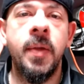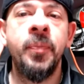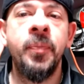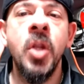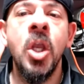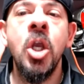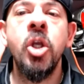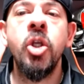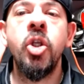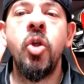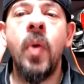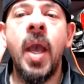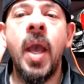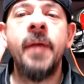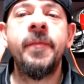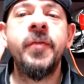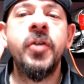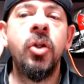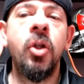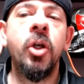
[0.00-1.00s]
You have to
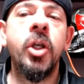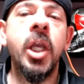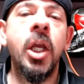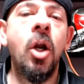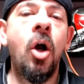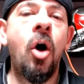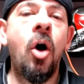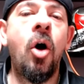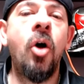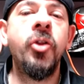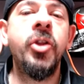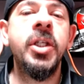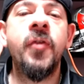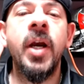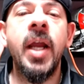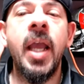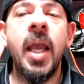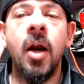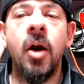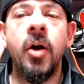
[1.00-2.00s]
look at all the
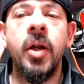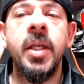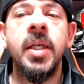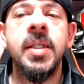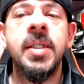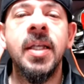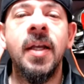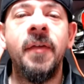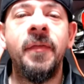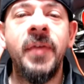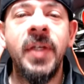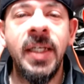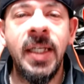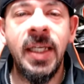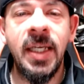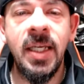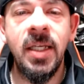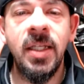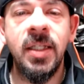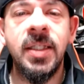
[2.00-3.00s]
different areas of
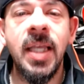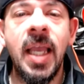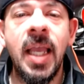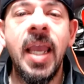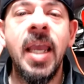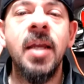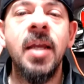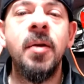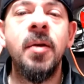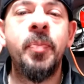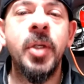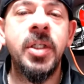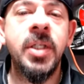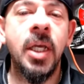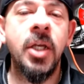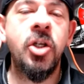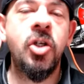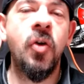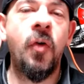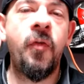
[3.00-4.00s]
needs and
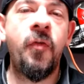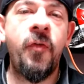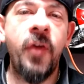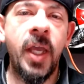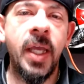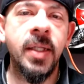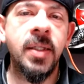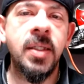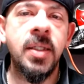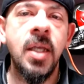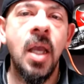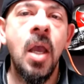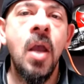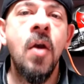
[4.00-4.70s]
potential fits